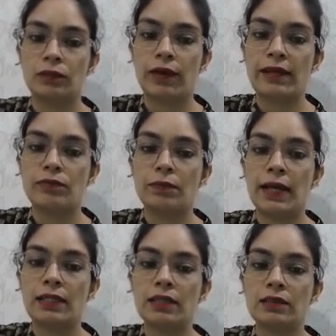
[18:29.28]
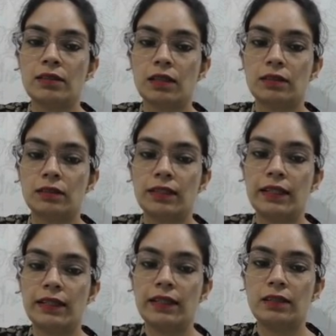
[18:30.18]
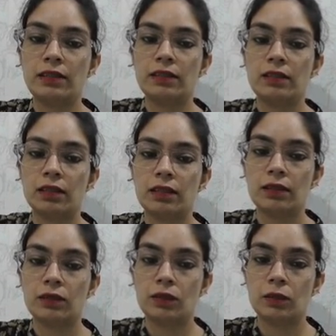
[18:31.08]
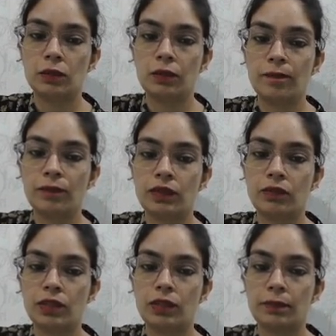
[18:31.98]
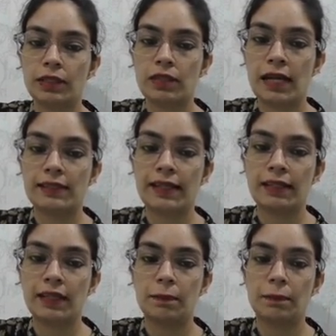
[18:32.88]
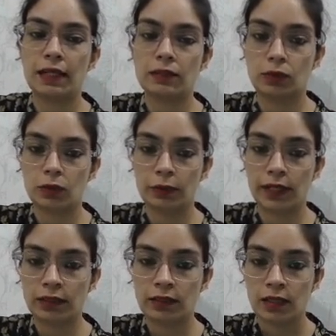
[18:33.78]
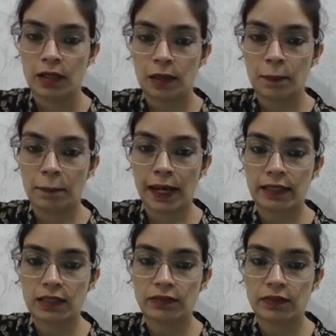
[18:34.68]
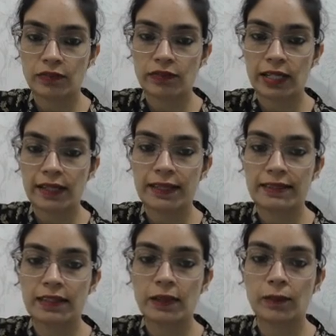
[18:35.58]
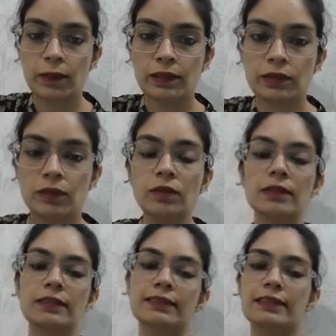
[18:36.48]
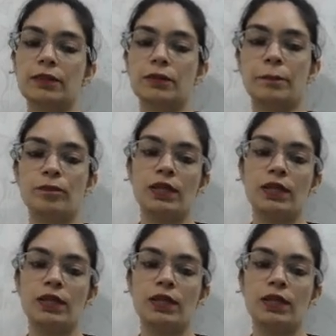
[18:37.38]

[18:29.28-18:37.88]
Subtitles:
5 minus 3 is 2, which means I'll get here plus 2x, minus 15 is equals to 0.